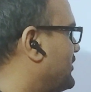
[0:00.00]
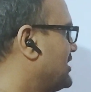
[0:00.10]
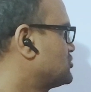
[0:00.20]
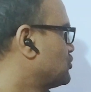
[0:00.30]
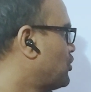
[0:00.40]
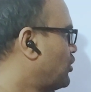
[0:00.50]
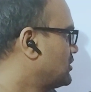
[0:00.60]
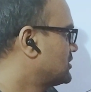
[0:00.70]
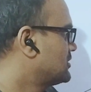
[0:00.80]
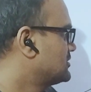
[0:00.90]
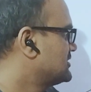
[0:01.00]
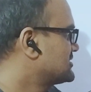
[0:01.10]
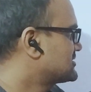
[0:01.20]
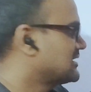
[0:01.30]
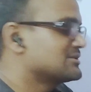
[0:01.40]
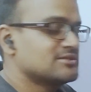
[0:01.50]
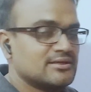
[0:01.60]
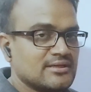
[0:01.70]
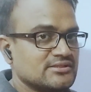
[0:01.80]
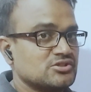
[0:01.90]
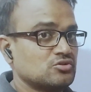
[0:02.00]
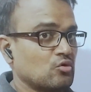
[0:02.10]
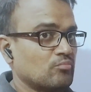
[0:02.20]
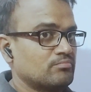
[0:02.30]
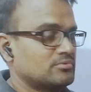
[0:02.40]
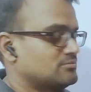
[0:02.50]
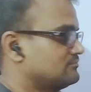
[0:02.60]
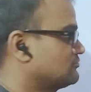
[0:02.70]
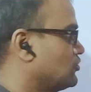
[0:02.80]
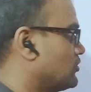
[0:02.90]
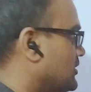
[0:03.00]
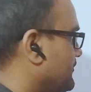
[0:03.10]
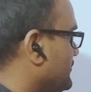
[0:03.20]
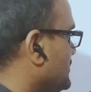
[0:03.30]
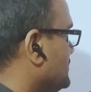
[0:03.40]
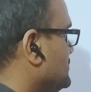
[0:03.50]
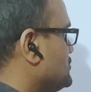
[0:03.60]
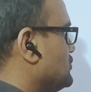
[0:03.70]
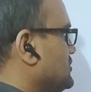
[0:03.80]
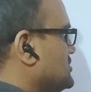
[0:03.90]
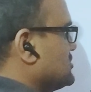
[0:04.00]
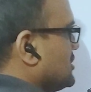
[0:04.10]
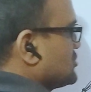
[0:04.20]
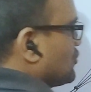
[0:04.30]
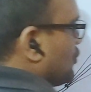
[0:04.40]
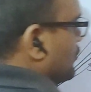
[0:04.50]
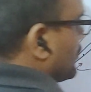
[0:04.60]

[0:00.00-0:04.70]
we also called this tangent as a slope. Okay, so this is also called